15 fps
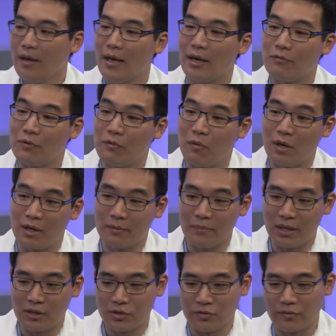And we want to
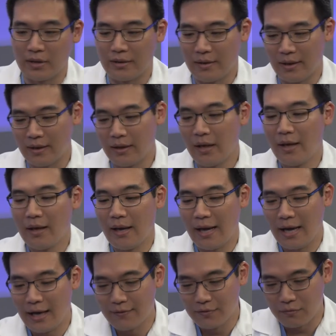make sure that they
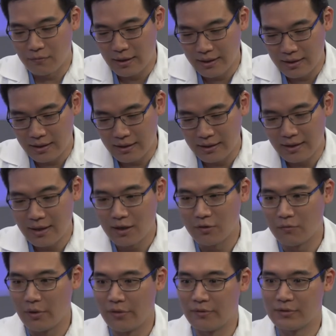have the right kind of care,
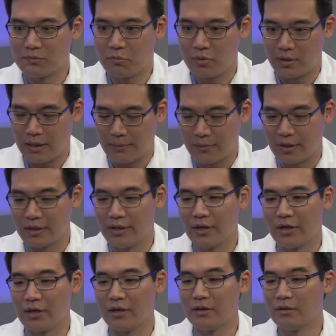whether it's primary
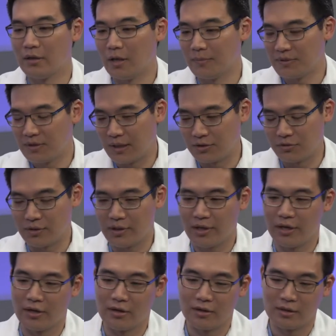care, obstetric
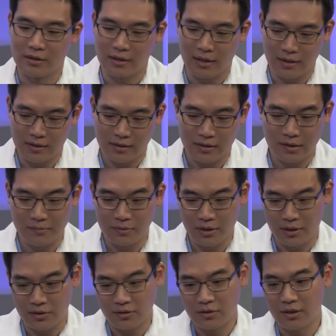care, gy um,
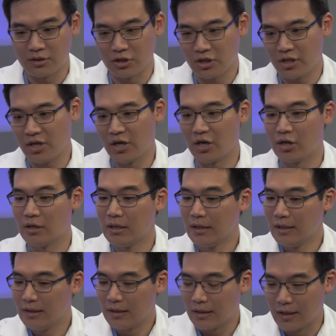gynecologic care,
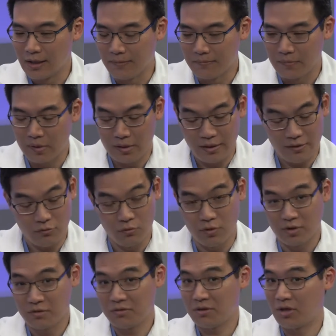um, or
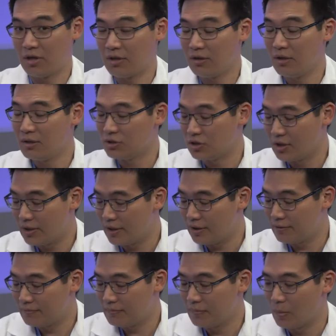cardiology care.
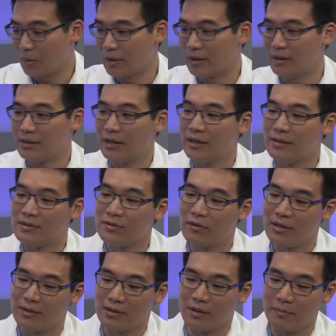Right, and so I
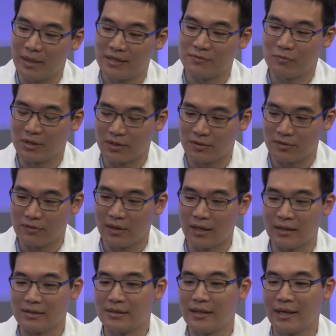think the best way to do that
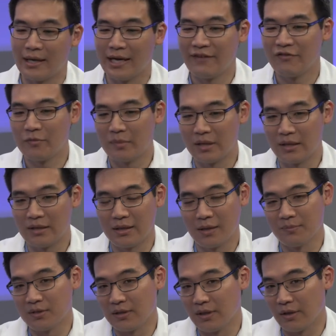is to get everybody to
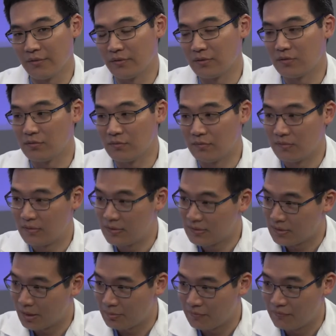come together to this
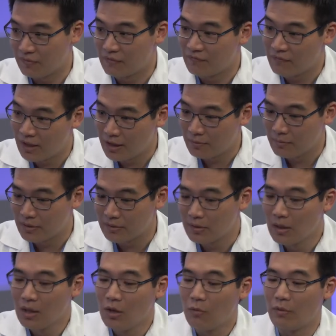type of environment
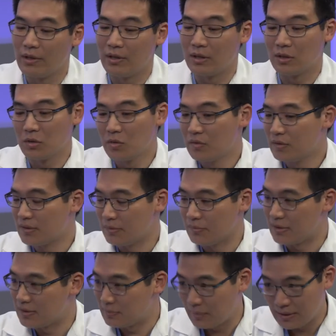where they can learn some
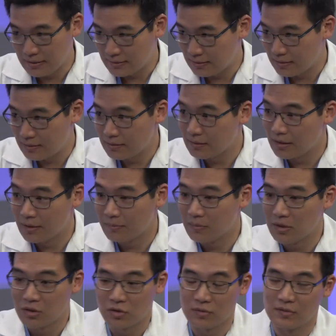of these basic um,
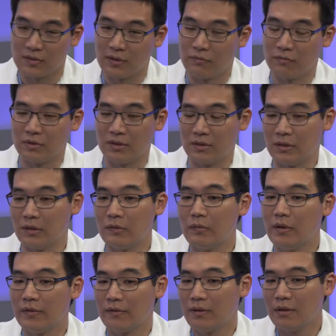issues that we're dealing
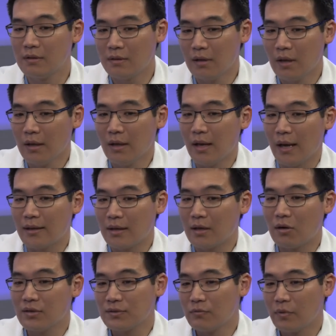with. And, and then
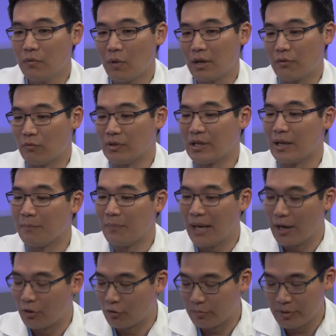also we want to really
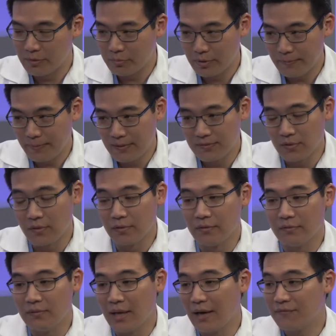empower people.
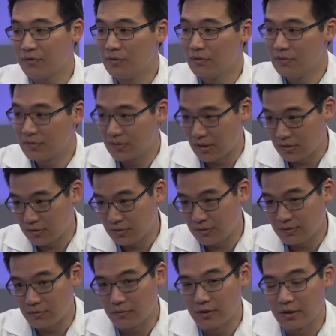So the afternoon session
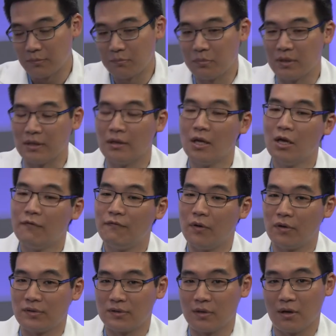is going to be
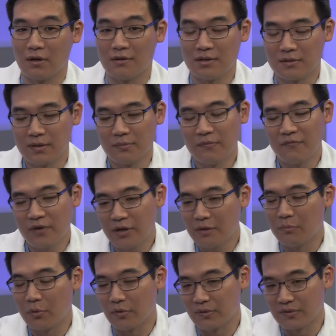focusing on some very
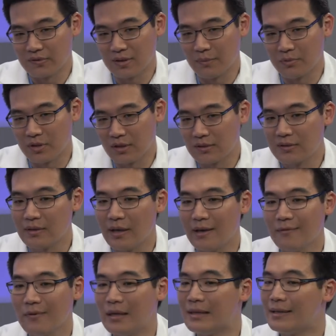important subjects
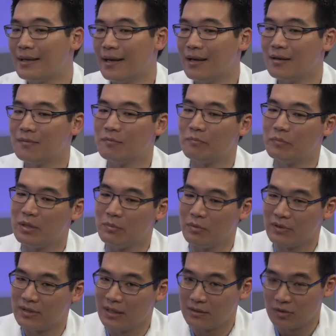that, again,
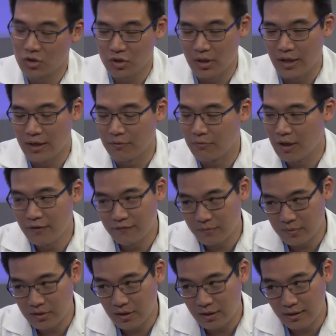people tend to shy away
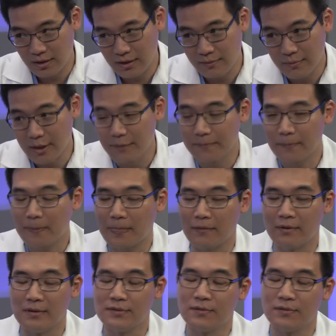from talking about. Right, mm-hmm.